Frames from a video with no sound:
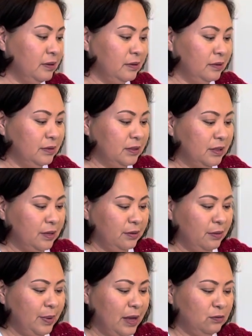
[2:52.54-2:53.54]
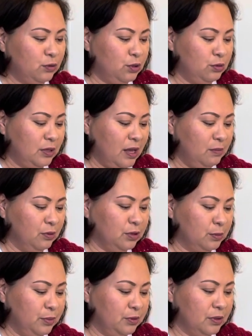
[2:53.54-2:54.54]
So about 2
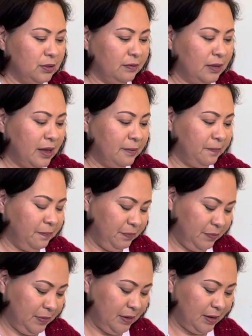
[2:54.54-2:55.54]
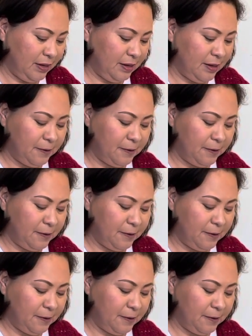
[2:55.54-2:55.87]
tablespoons of that. There we go.